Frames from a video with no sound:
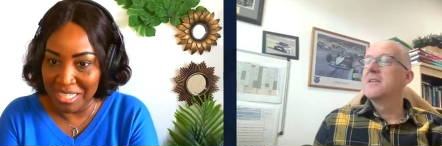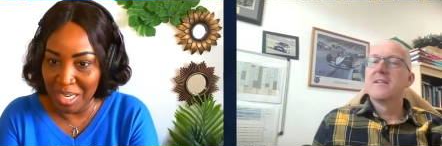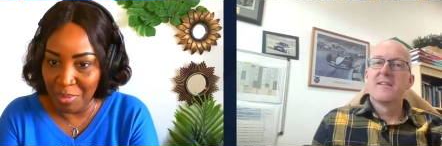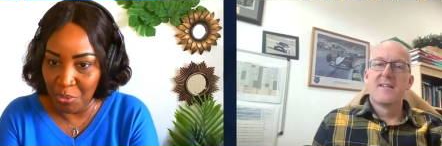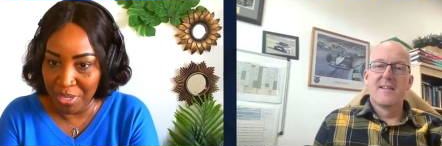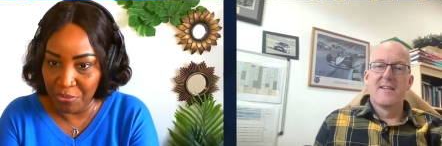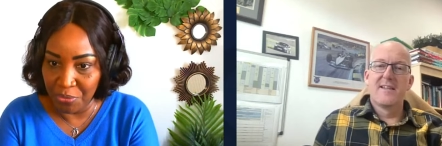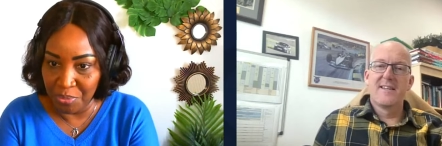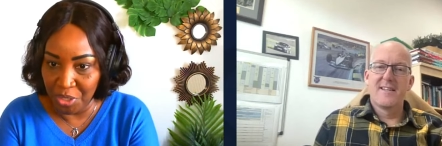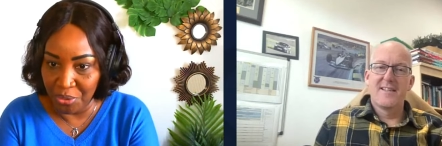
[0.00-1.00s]
Speaker 1: time away
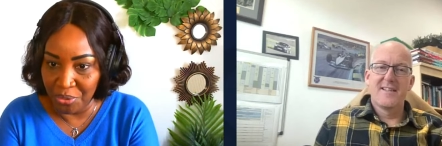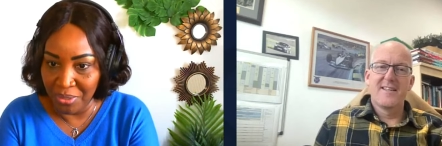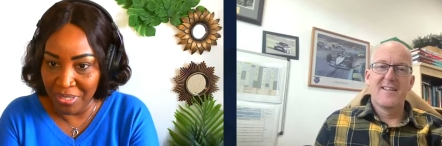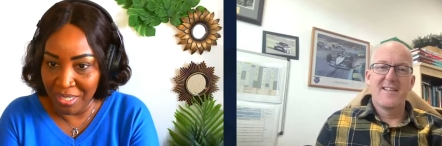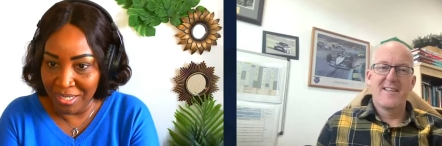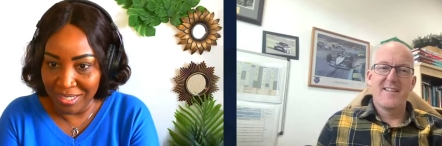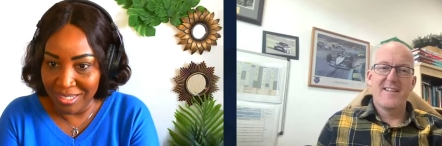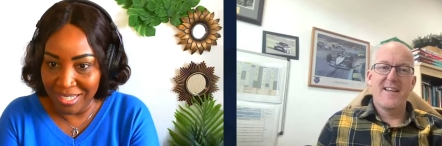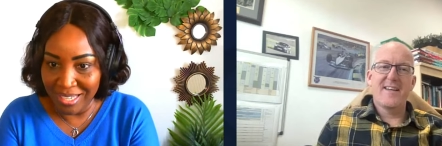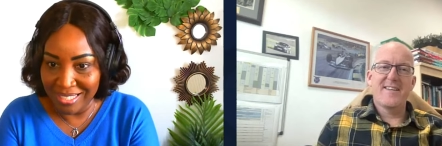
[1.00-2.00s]
from you.
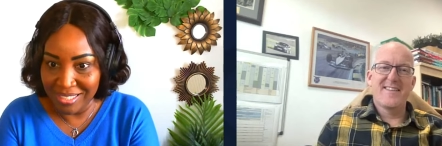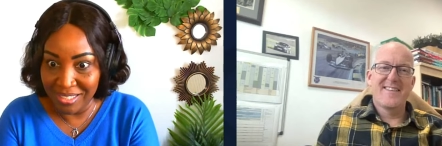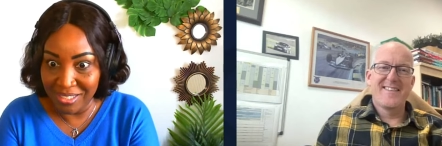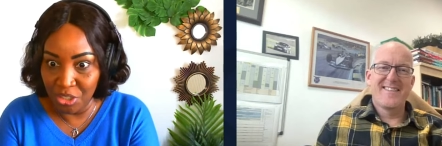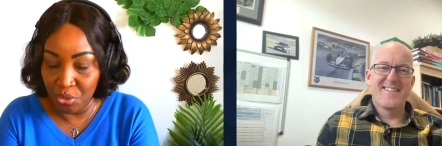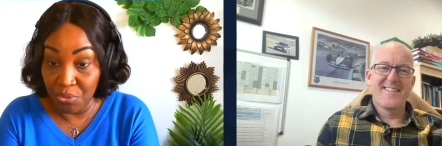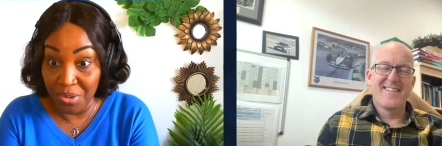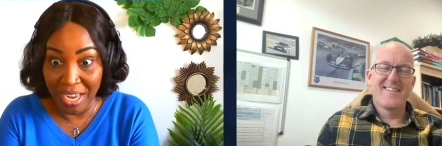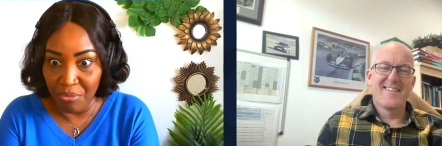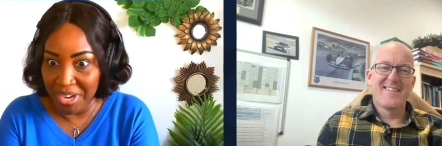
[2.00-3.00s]
He yeah. had, you know,
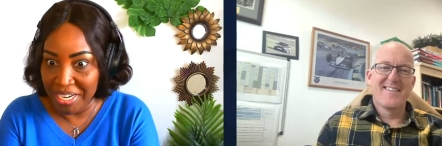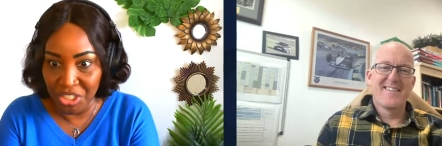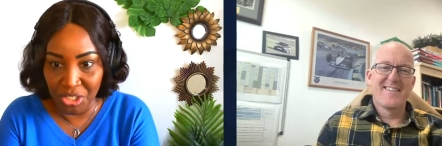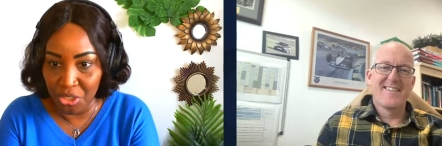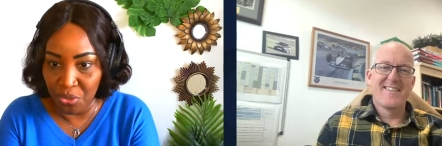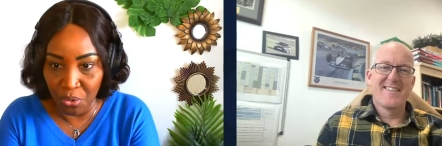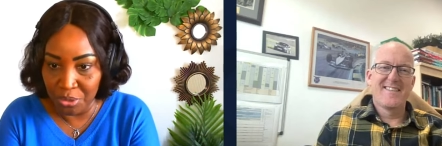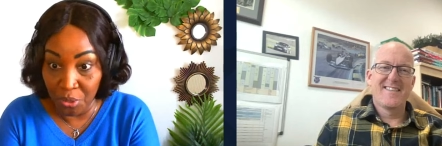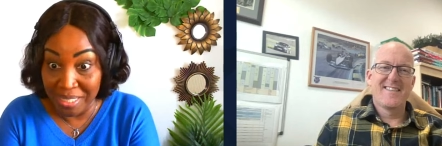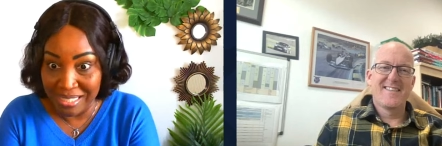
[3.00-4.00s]
rearranged your
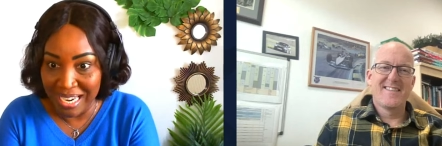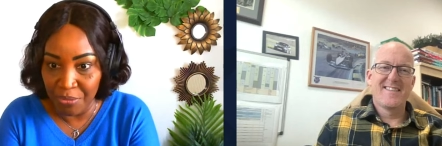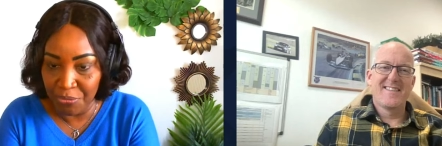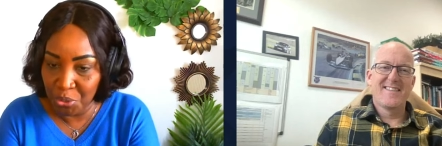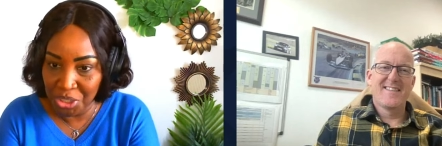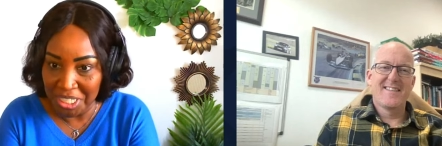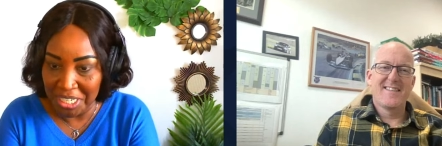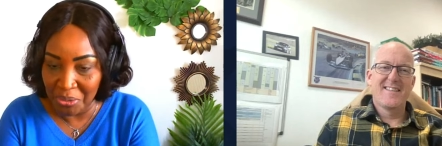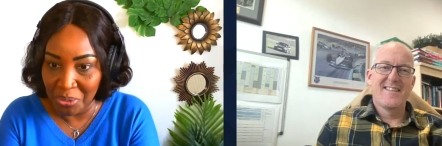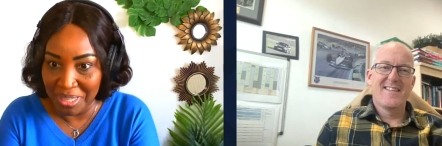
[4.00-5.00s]
your entire future
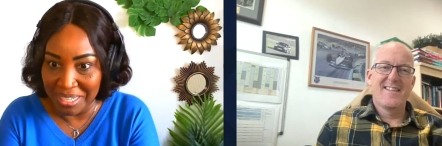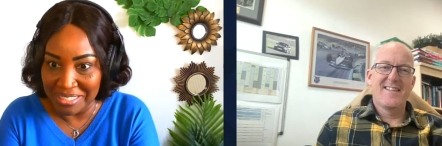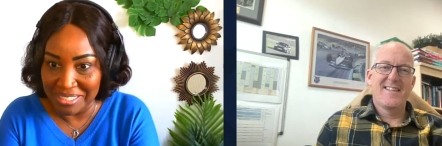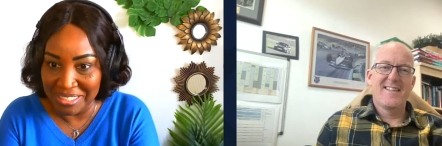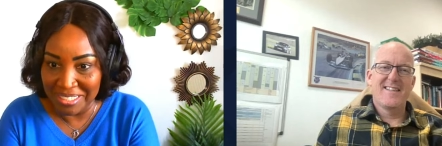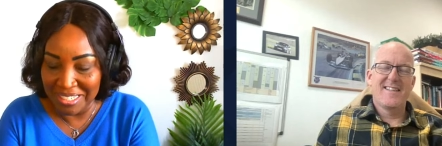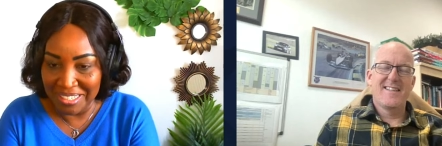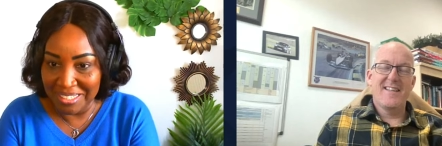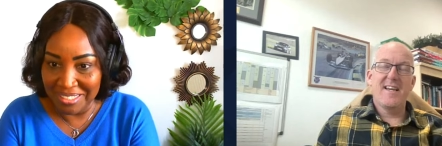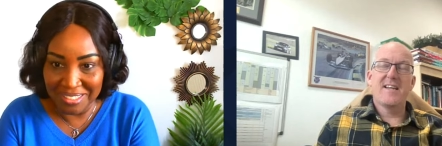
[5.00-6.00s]
and all that.
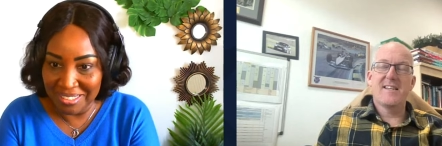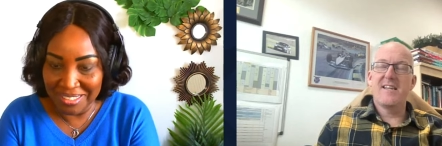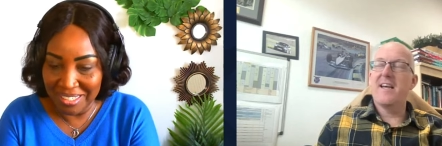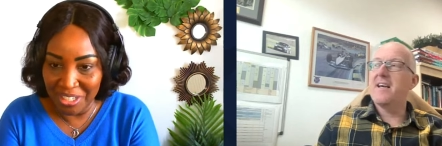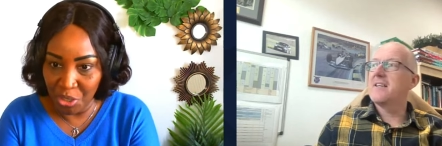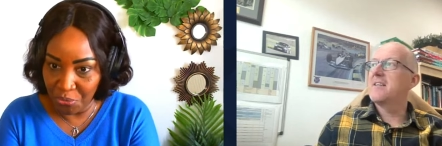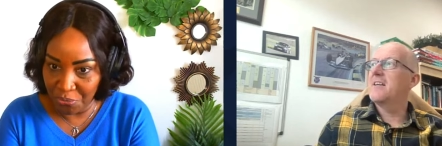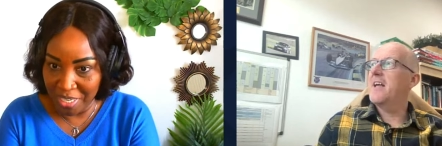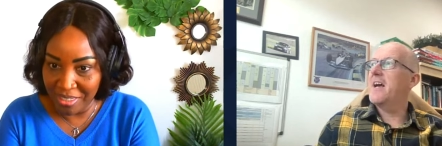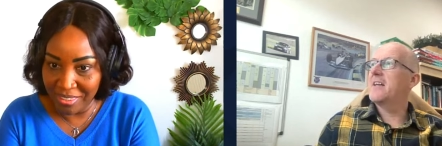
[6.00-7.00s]
Speaker 2: Yeah, he had. And your
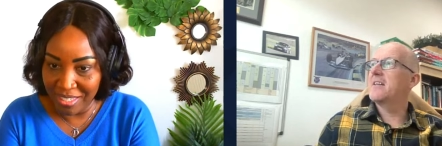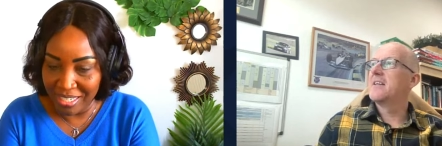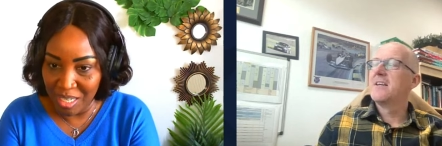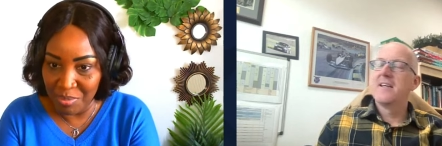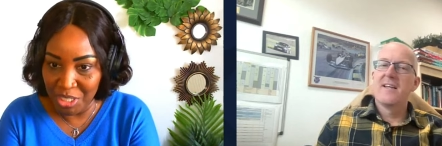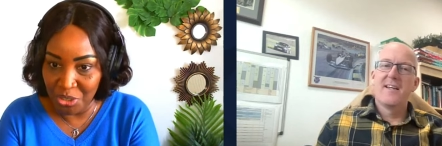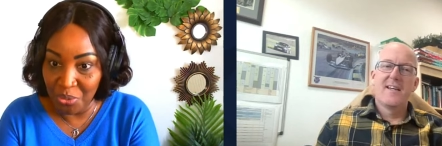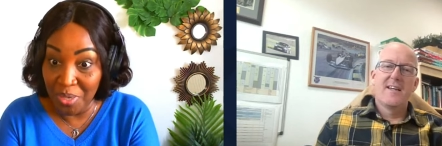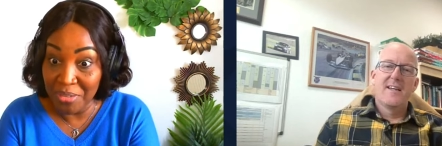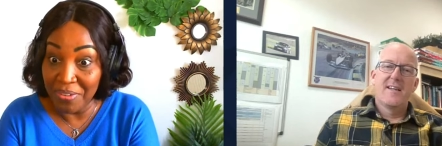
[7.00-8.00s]
Speaker 1: faith in Him did
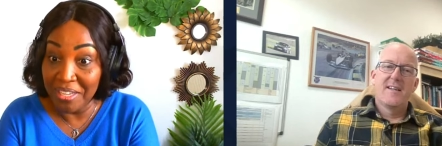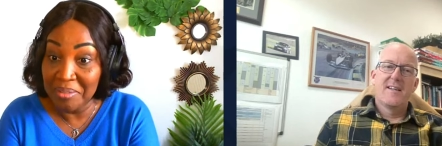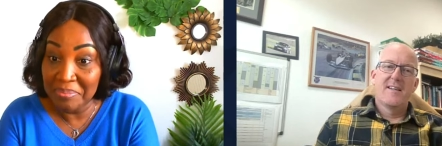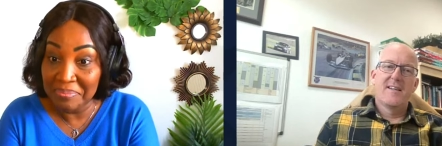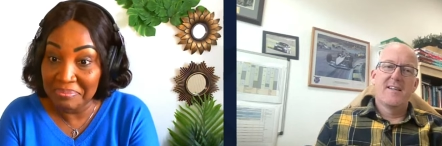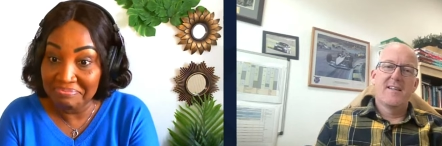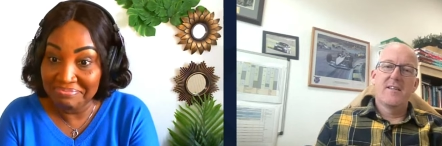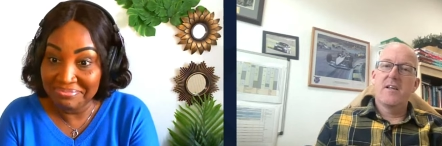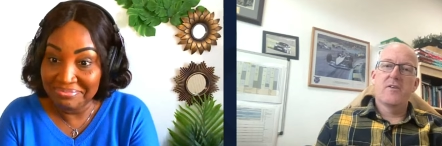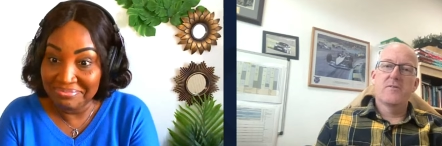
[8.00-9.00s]
not waver.
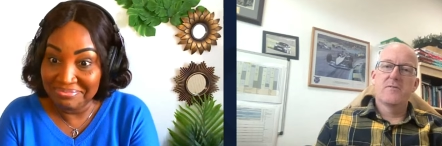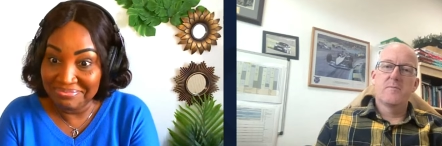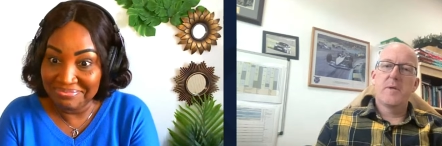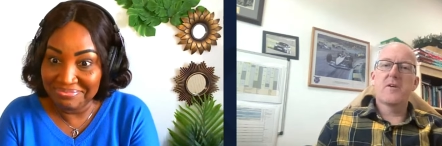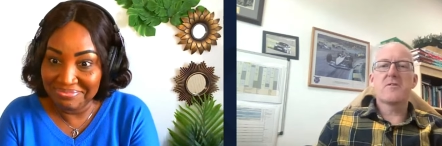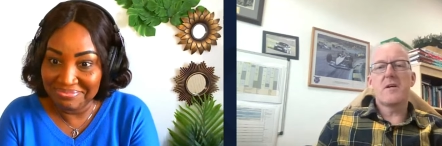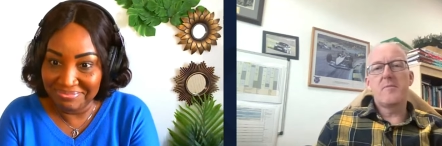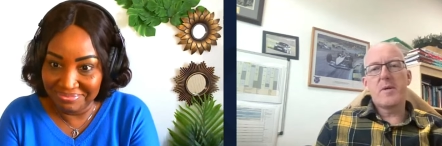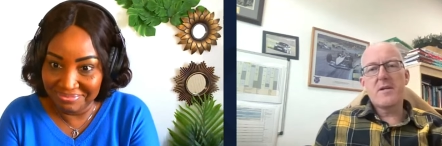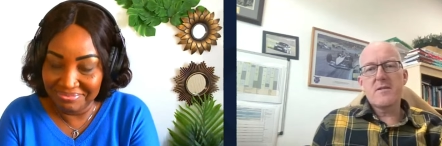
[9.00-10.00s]
Speaker 2: No, because I
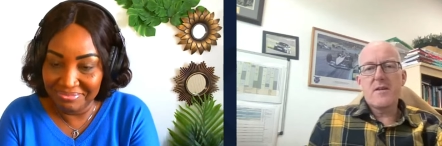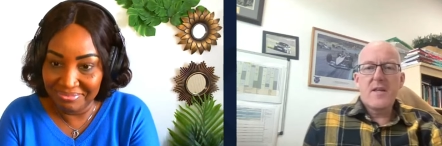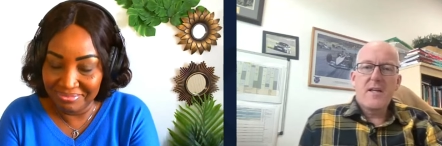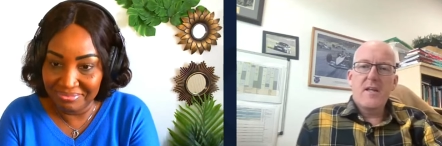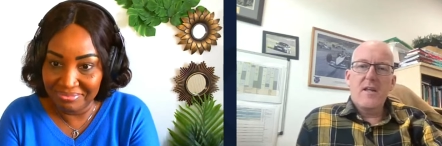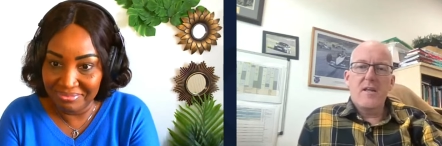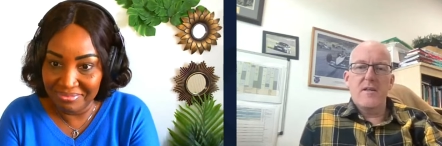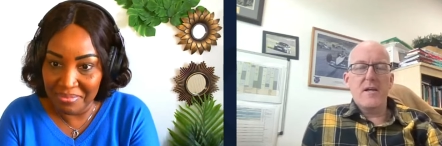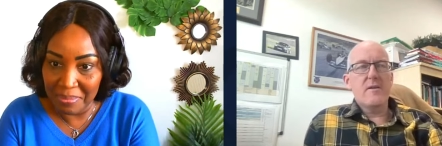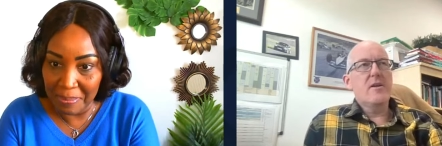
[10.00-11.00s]
because I think uh,
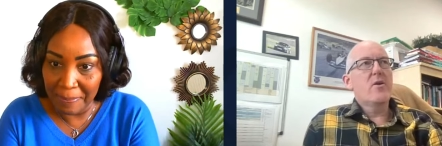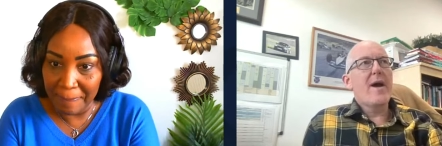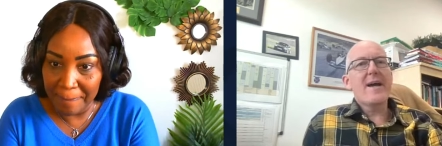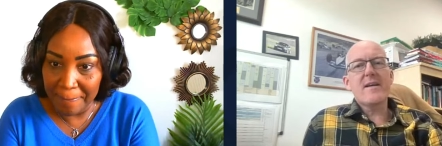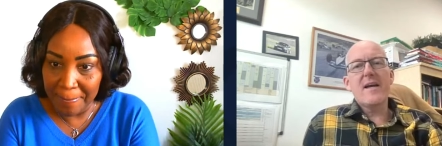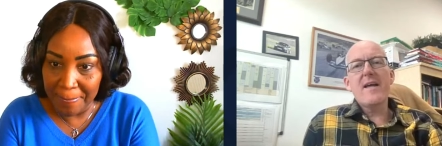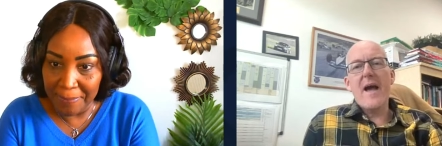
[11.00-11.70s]
you know a